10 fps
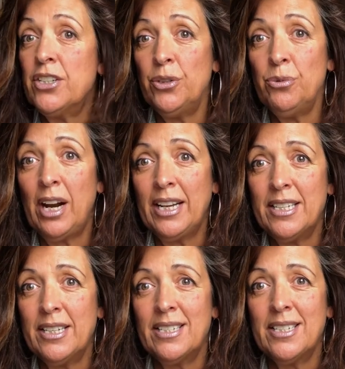two
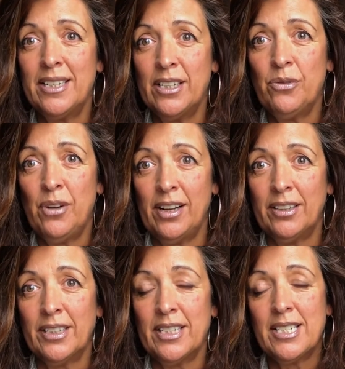writers in
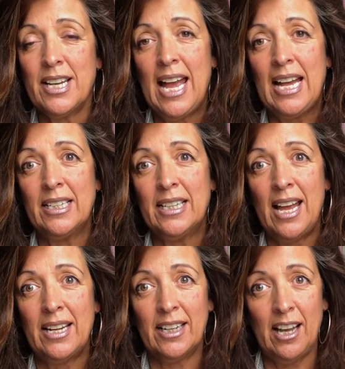advance and
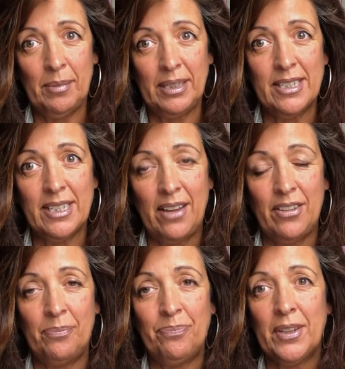then coming
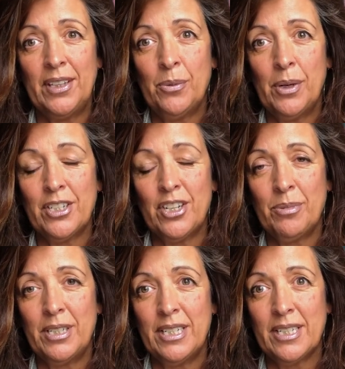together in the
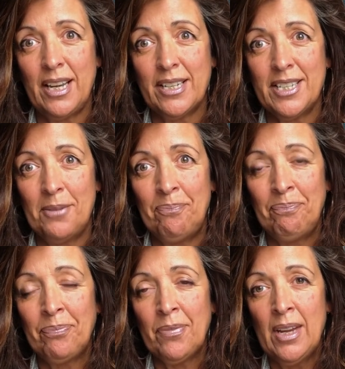workshop to discuss them.
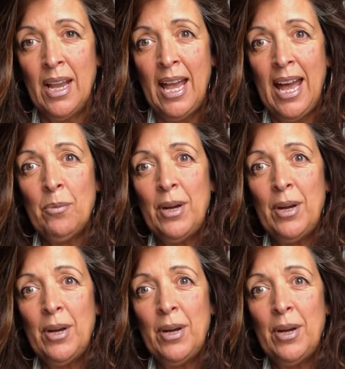And